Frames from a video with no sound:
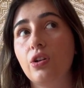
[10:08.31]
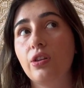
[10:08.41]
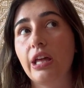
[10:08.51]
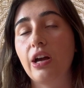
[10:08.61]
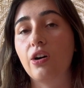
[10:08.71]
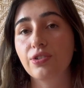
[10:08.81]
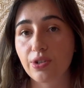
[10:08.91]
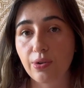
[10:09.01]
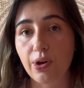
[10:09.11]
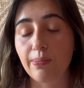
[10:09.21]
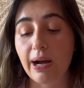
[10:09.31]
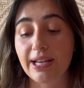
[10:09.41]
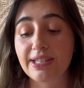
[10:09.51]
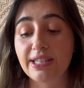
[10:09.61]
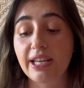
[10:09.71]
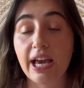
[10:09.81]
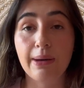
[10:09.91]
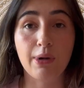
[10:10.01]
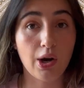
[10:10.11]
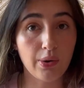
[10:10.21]
they also go by
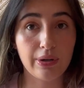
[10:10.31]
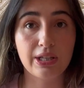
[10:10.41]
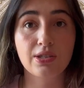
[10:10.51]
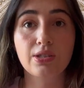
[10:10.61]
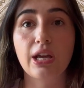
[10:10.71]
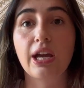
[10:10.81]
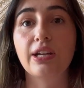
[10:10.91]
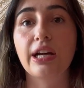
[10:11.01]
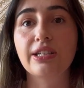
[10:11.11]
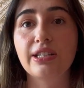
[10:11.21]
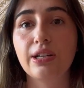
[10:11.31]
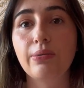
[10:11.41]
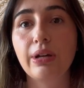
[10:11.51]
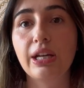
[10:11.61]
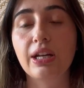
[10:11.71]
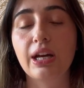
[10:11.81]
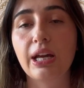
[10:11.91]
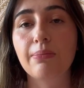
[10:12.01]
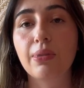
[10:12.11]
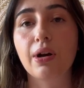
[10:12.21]
C.M. Owens, and I did read
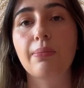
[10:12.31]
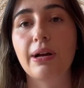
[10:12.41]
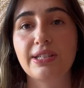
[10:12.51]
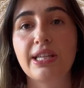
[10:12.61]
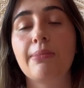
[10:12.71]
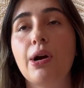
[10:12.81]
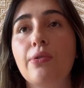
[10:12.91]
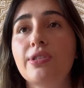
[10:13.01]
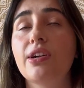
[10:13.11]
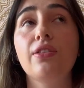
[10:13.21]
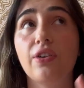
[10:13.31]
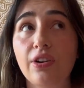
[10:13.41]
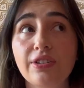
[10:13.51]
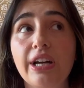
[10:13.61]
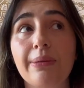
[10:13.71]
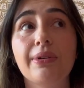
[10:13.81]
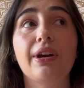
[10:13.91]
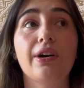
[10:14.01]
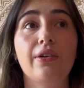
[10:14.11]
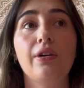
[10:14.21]
a book by C.M. Owens a long time
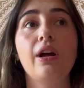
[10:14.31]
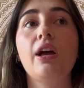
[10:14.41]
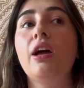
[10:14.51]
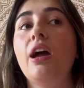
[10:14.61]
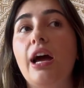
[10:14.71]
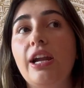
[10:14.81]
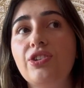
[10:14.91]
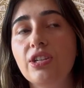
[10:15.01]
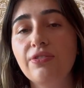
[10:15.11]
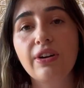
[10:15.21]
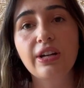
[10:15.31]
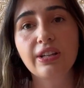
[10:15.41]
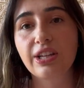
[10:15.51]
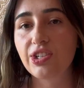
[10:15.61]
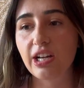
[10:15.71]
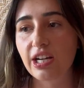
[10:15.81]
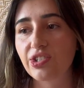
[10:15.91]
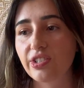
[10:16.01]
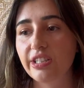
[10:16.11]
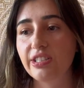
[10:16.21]
ago, and I just found out that she
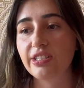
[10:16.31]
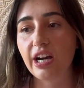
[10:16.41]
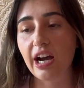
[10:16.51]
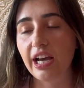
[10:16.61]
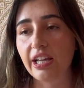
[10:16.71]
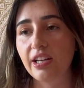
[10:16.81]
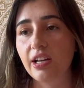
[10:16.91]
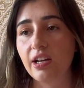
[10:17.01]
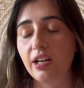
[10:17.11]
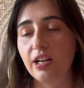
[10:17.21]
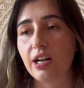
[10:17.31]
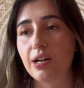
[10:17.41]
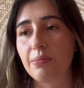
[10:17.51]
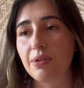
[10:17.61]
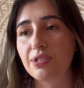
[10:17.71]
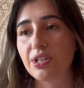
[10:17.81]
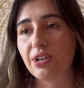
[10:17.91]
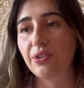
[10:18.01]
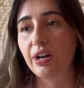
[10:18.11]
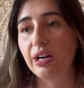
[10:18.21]
actually died. Um,
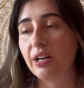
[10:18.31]
so